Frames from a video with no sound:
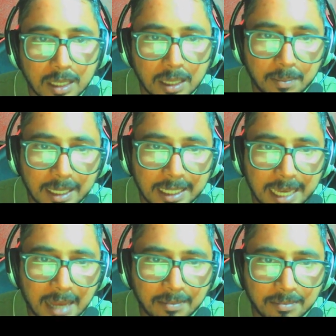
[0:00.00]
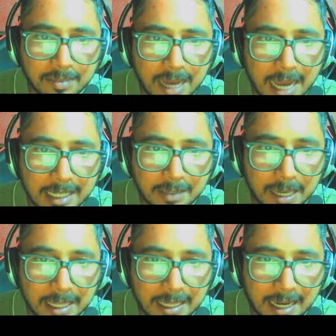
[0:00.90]
But yeah, I didn't
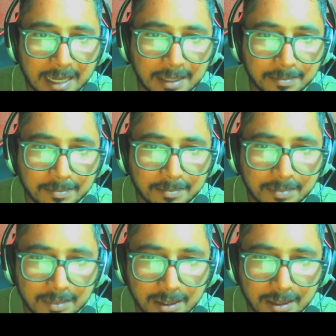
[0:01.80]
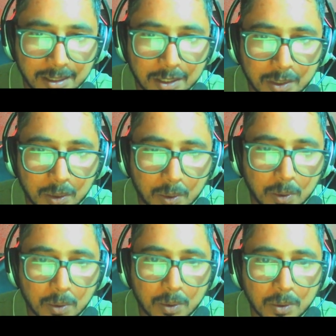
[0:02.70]
play that.
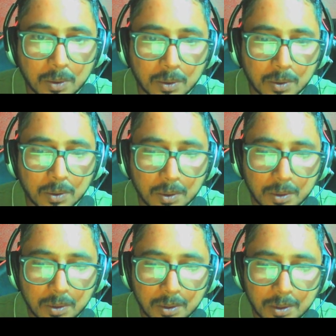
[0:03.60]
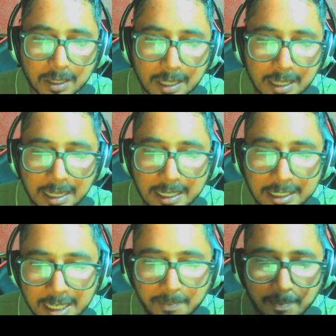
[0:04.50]
So let's
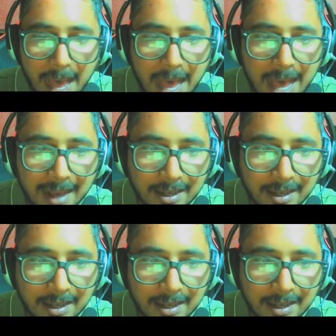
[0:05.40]
get back.